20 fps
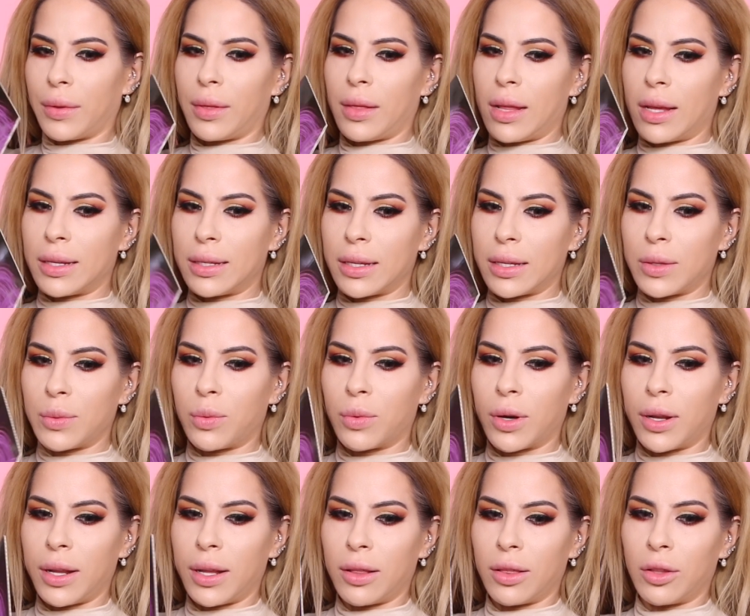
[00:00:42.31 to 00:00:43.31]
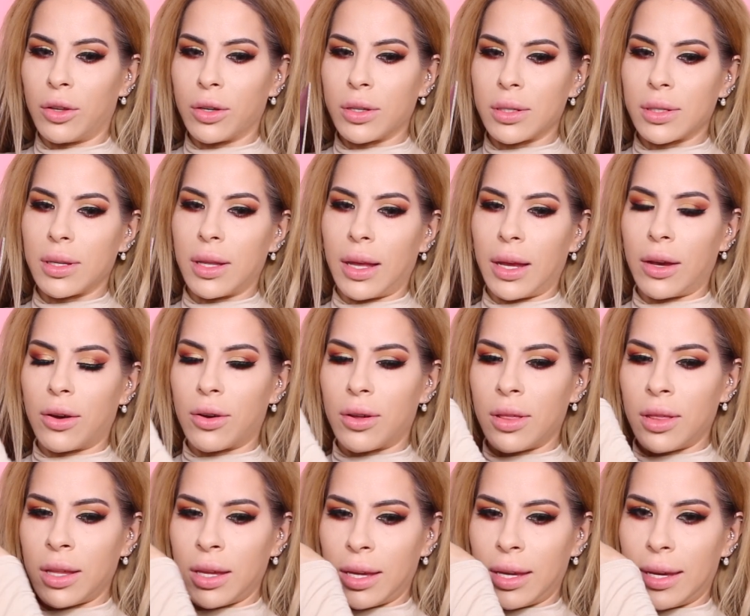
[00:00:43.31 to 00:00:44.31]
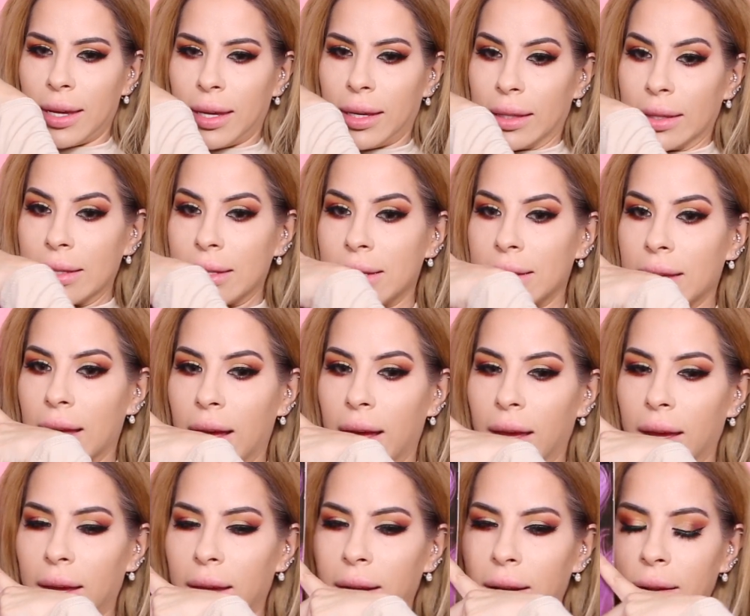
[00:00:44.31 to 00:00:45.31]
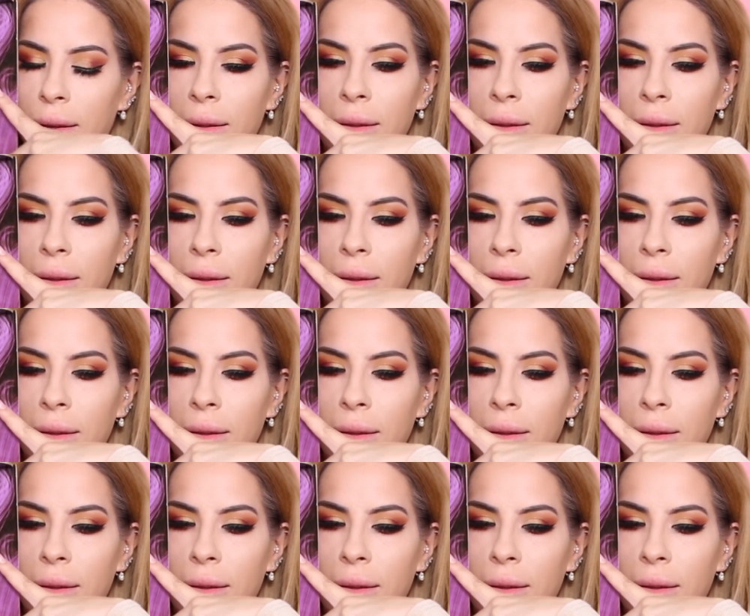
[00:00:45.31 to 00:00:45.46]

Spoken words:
This is what it looks like on the inside.